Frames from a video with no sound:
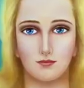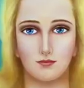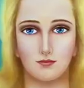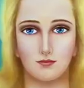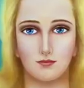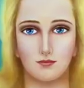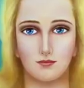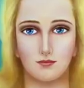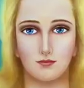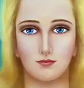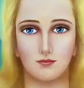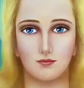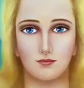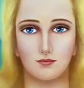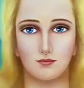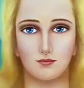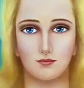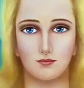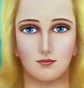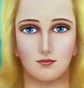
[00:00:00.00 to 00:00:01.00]

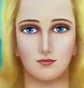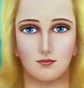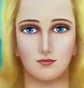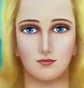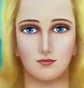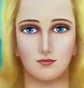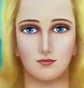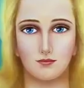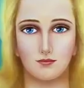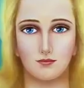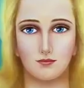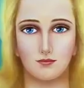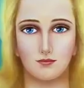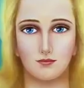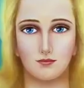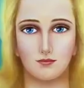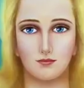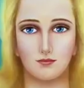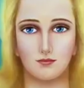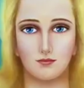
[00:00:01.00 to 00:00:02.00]

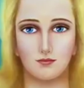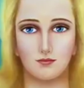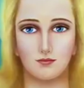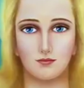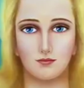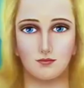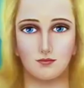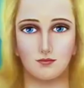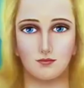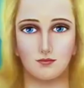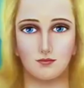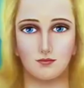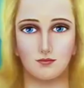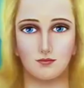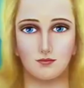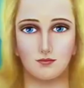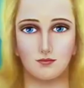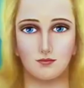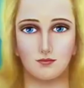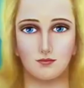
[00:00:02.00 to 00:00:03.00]

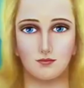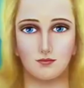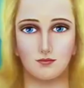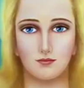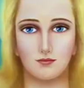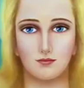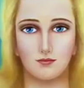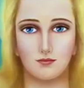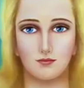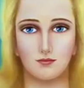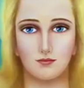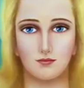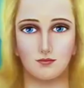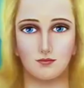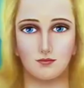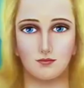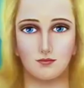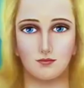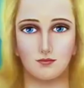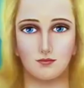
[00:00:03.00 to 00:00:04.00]

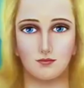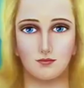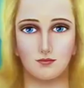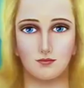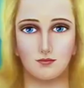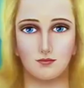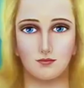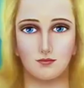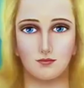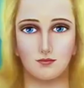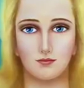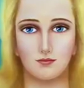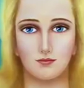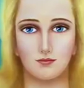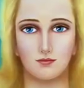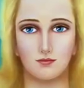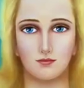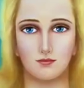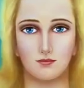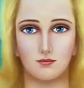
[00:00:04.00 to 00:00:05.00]

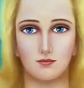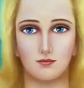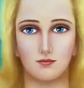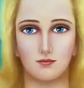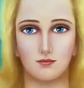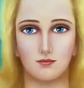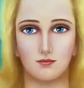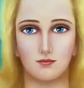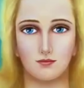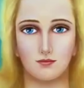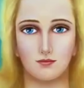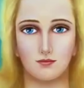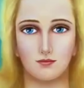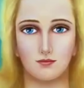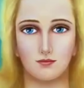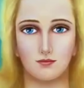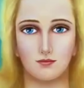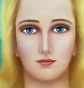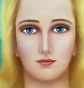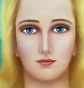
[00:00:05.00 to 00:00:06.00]

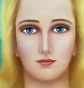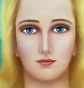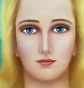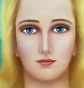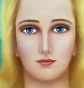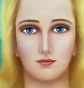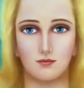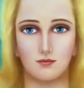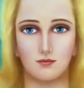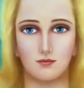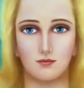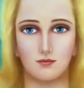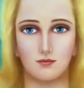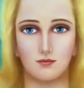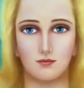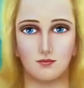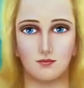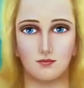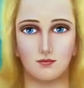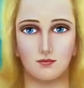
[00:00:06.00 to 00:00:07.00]

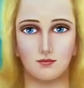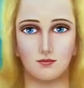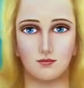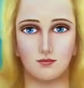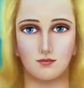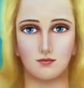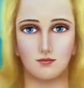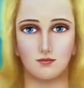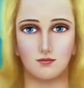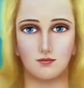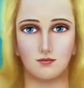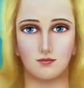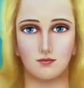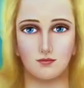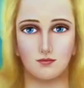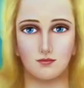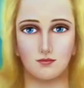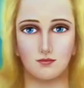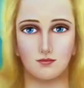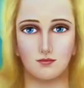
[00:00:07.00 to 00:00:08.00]
[no speech]